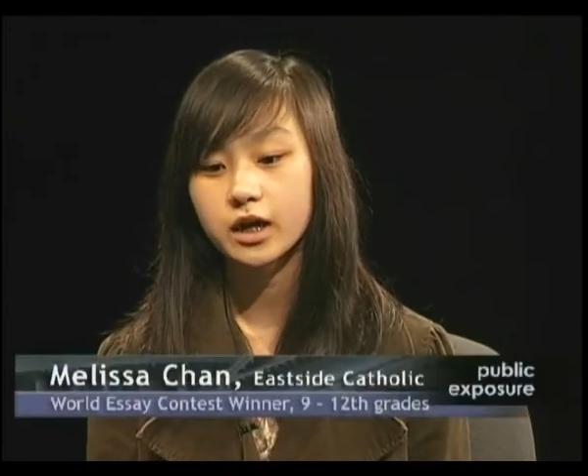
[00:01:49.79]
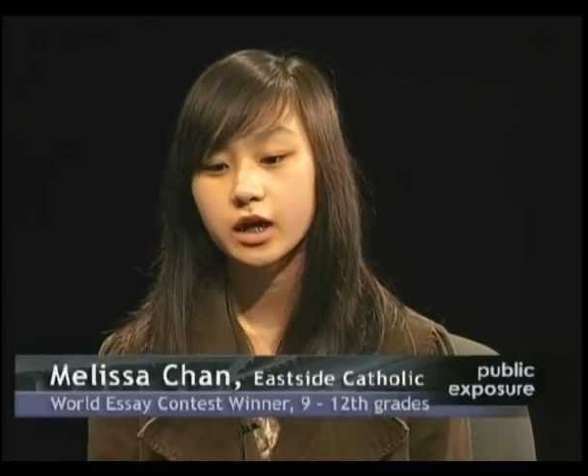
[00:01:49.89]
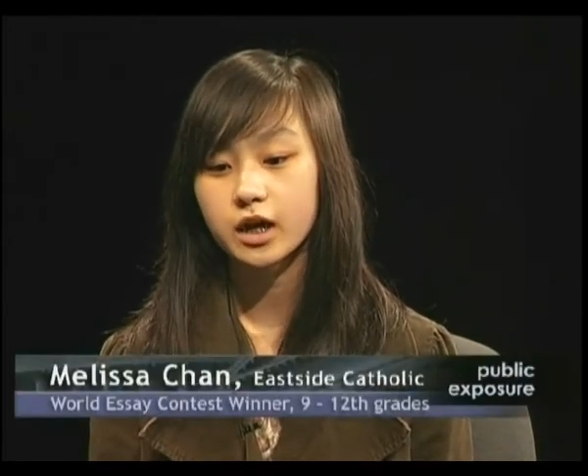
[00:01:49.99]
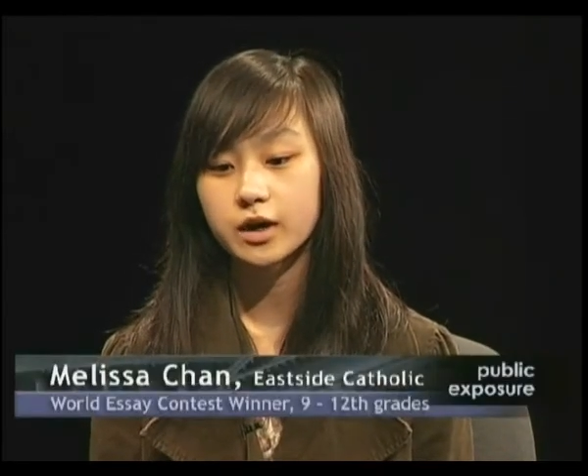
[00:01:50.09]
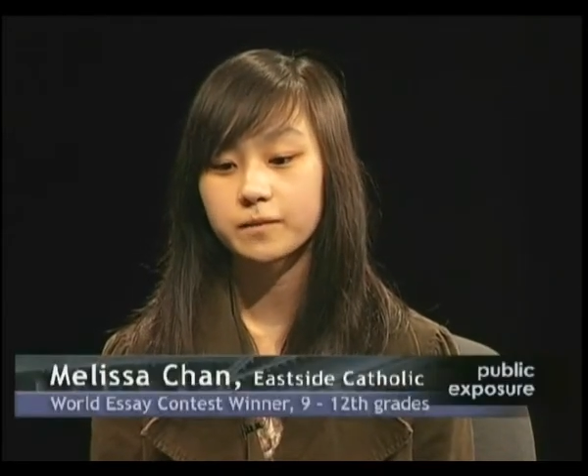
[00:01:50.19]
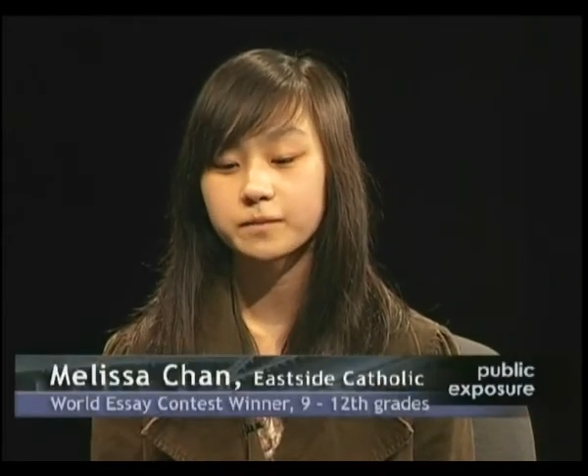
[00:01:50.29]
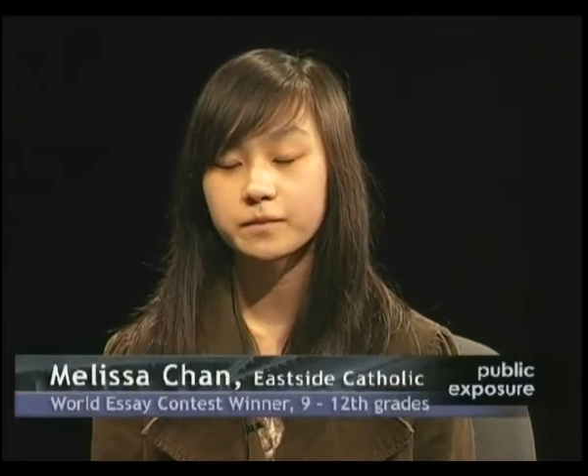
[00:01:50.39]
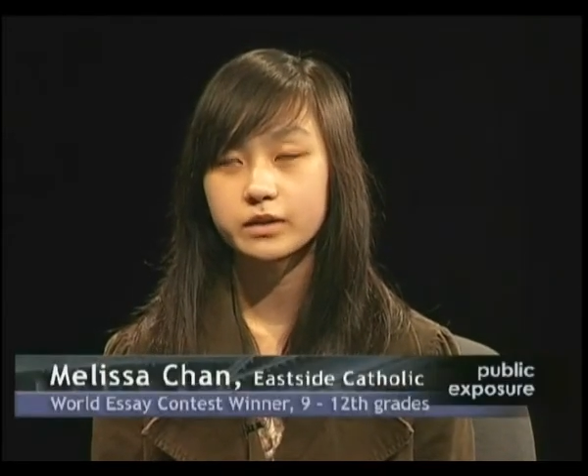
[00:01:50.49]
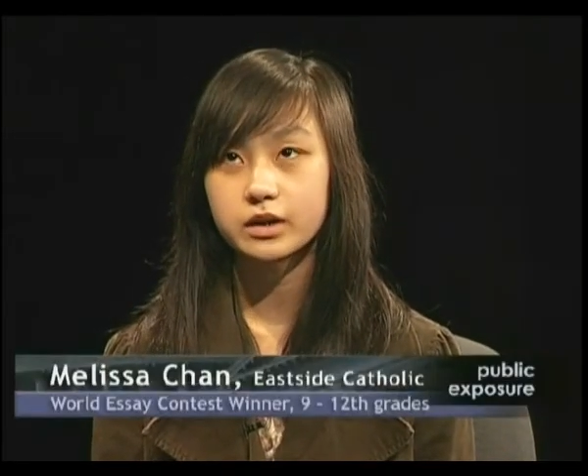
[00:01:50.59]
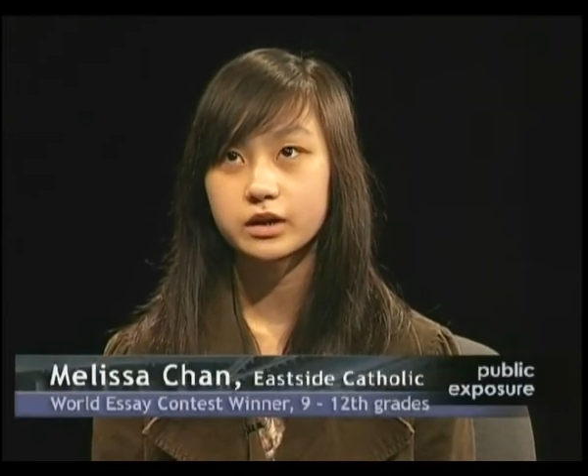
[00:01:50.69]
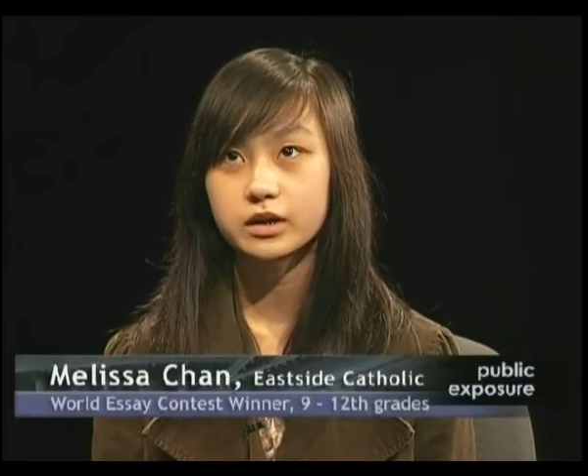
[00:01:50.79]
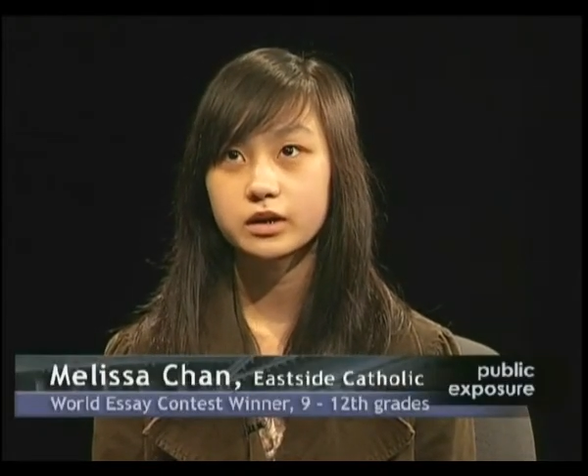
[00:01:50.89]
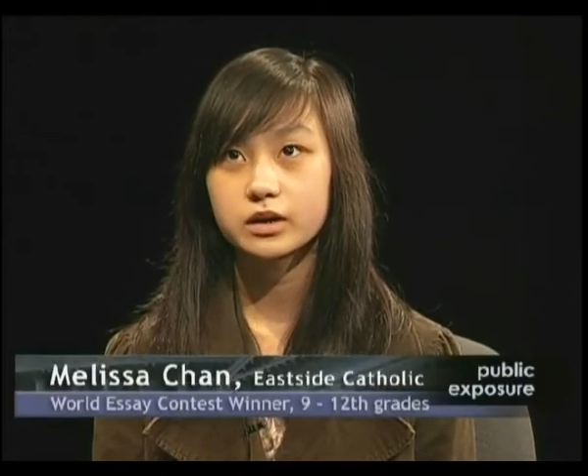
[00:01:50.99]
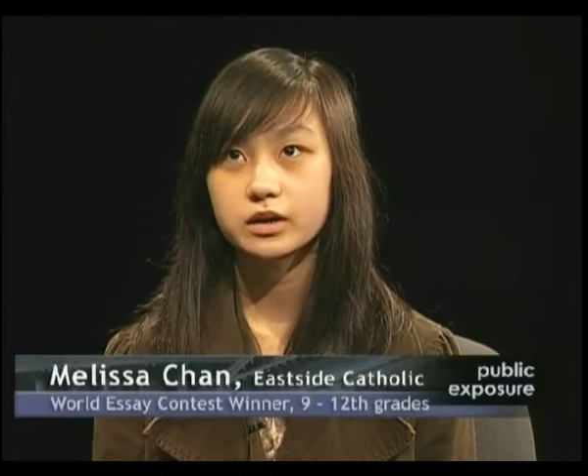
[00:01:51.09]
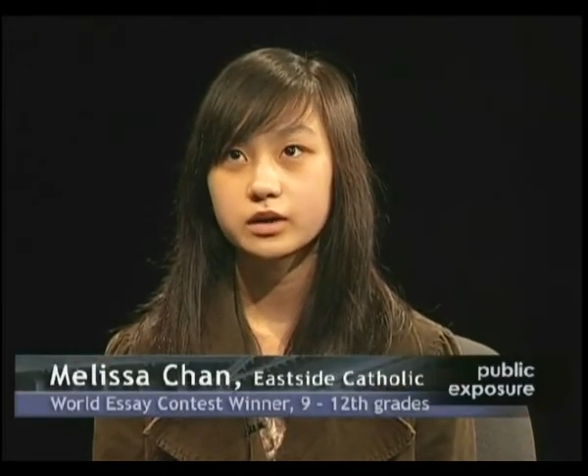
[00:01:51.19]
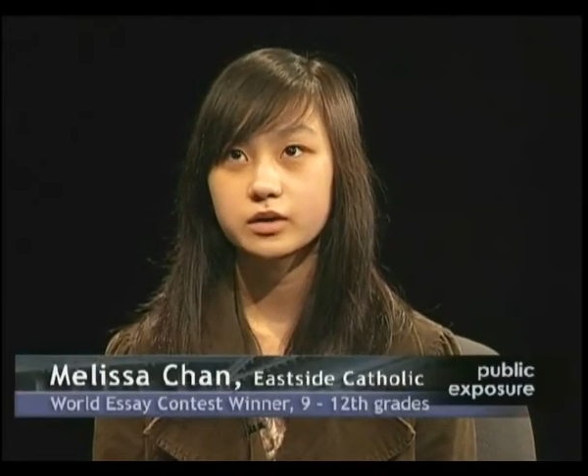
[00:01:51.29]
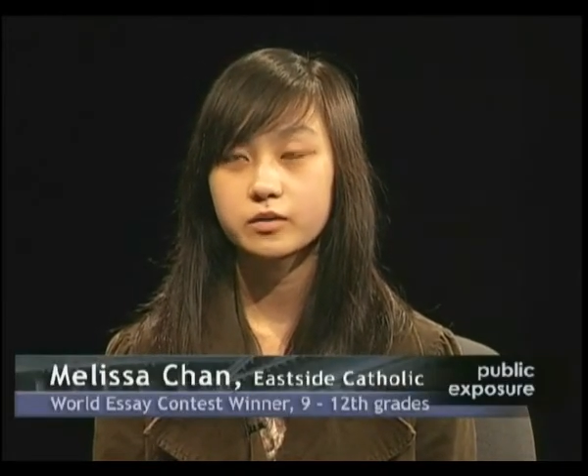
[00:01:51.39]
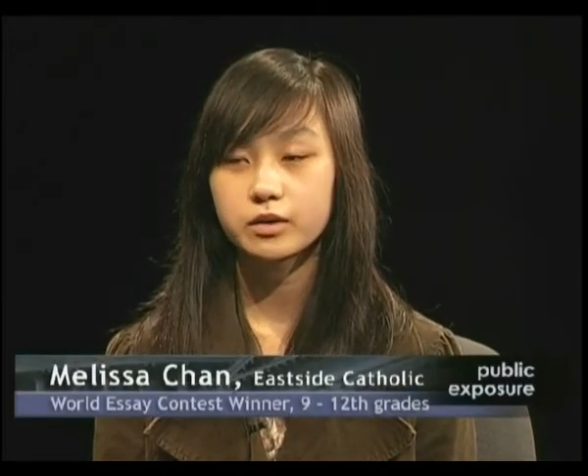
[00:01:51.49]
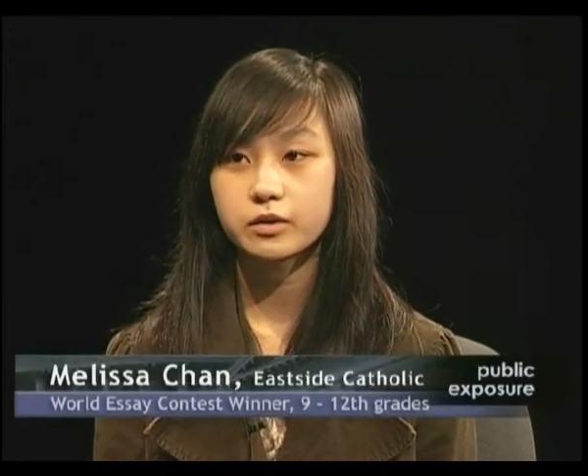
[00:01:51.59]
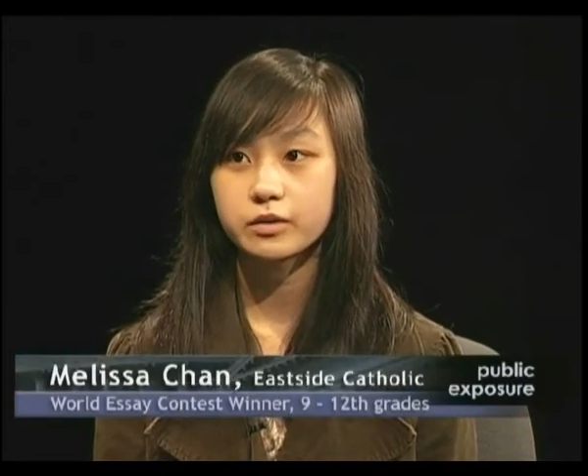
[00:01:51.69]
the
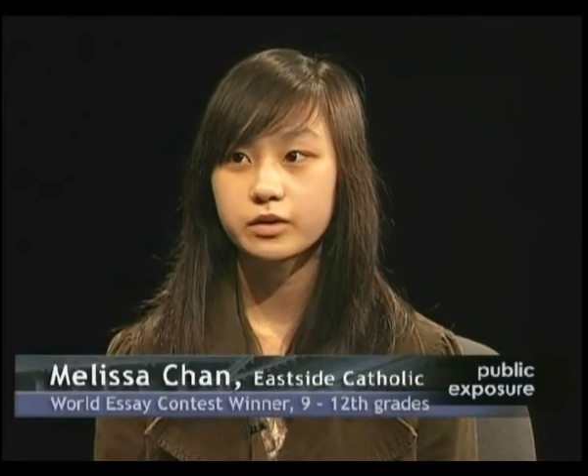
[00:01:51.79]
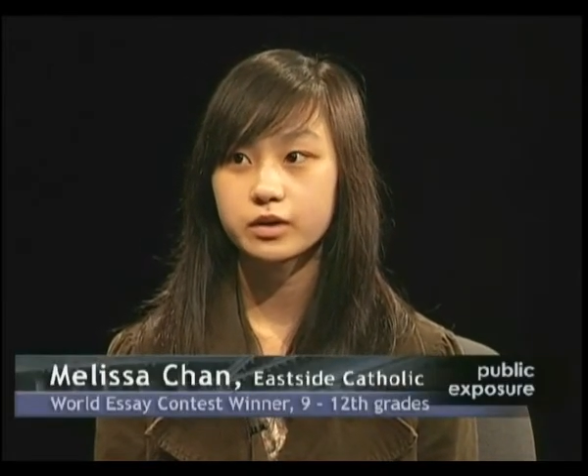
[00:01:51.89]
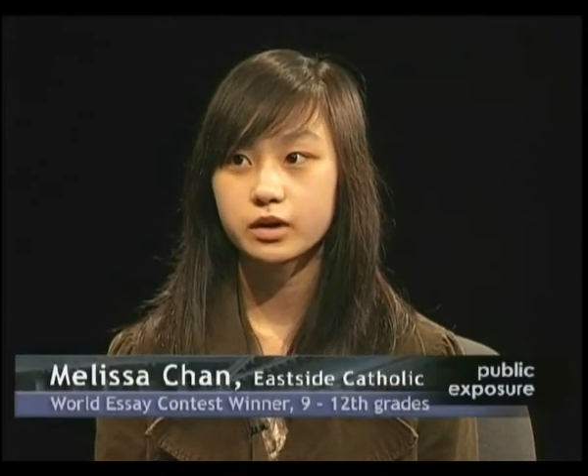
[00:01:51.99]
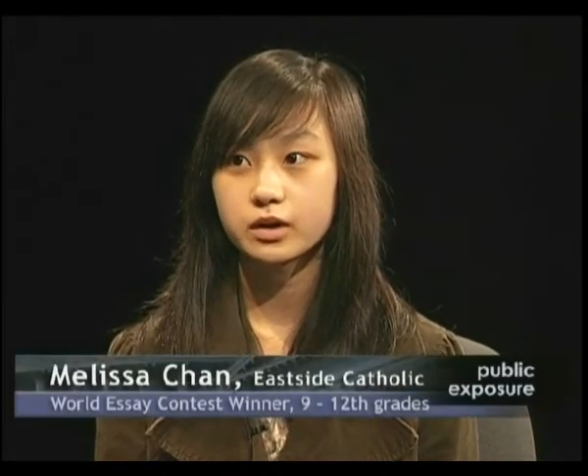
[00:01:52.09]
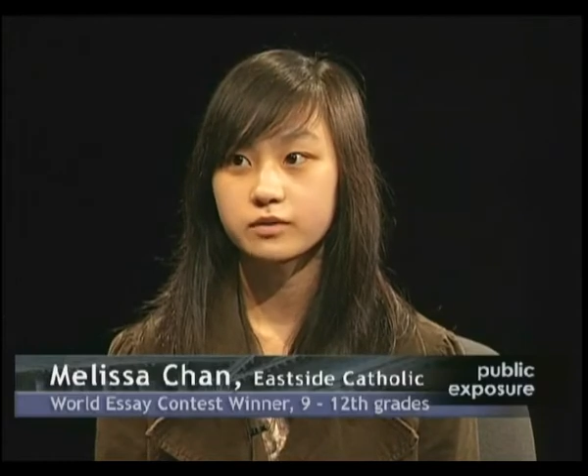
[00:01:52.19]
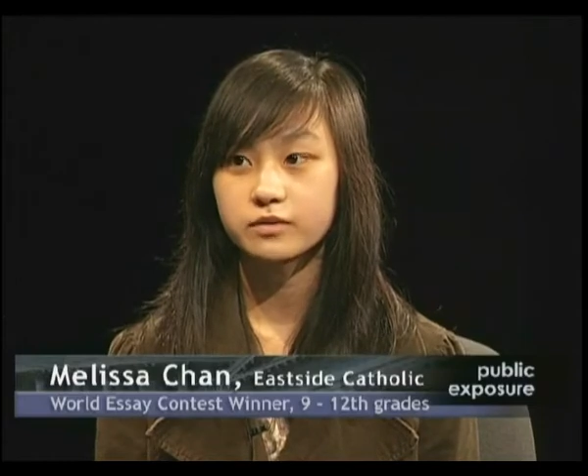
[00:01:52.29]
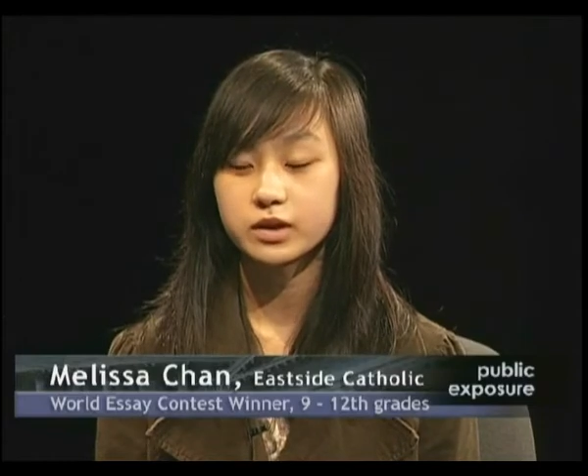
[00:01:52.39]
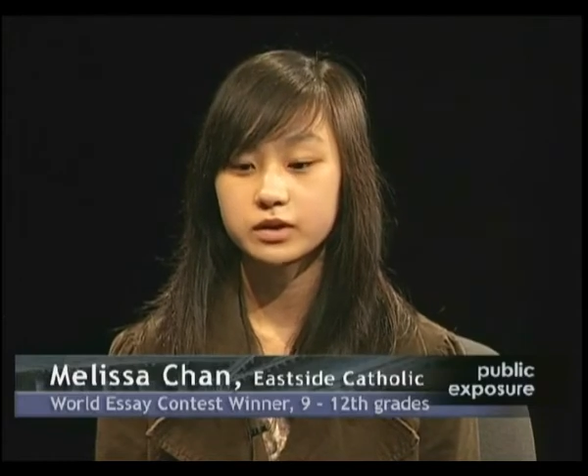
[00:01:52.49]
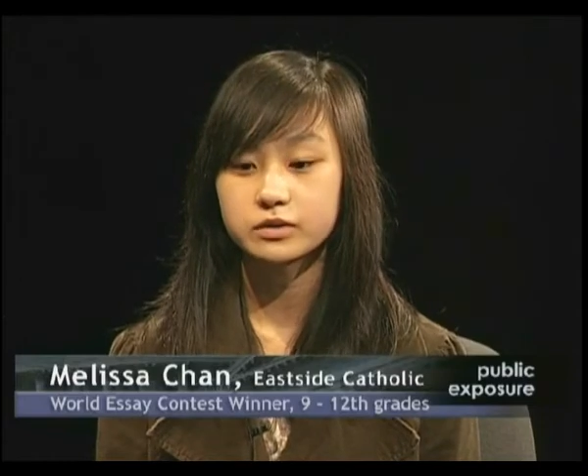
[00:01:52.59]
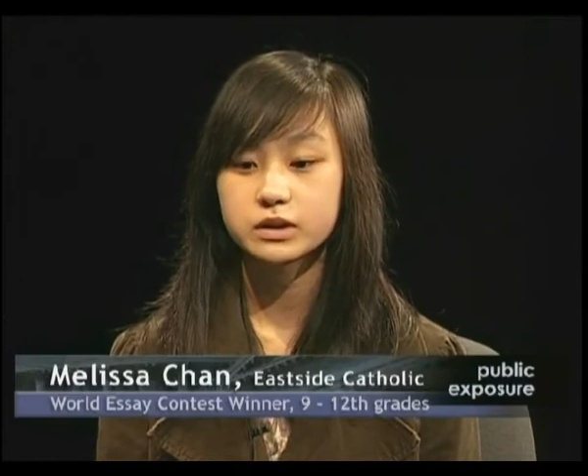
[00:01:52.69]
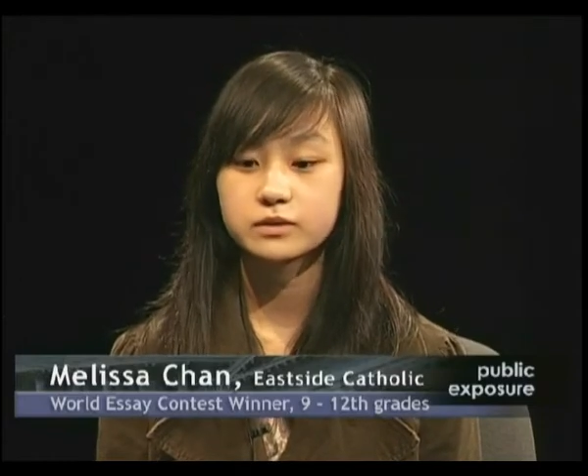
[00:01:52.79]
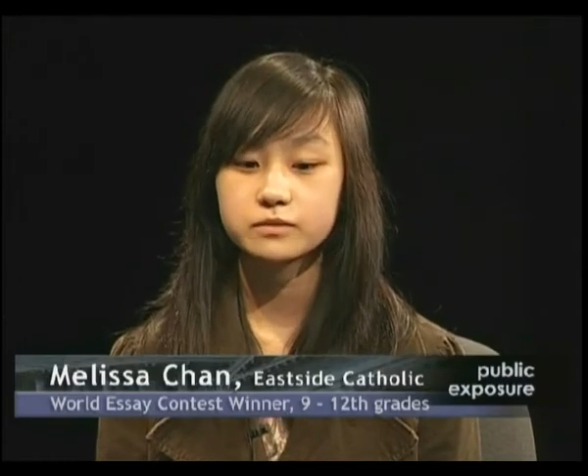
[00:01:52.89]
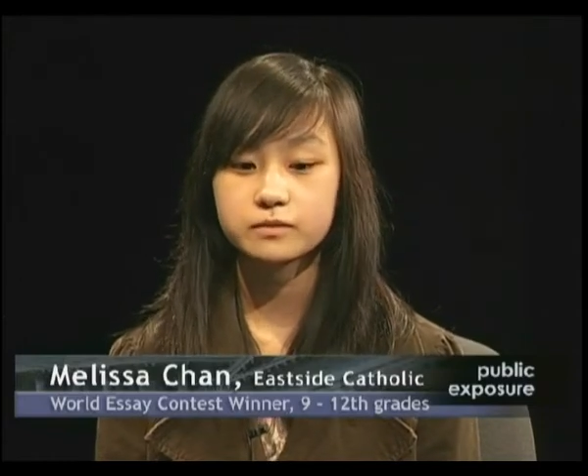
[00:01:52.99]
growth of the use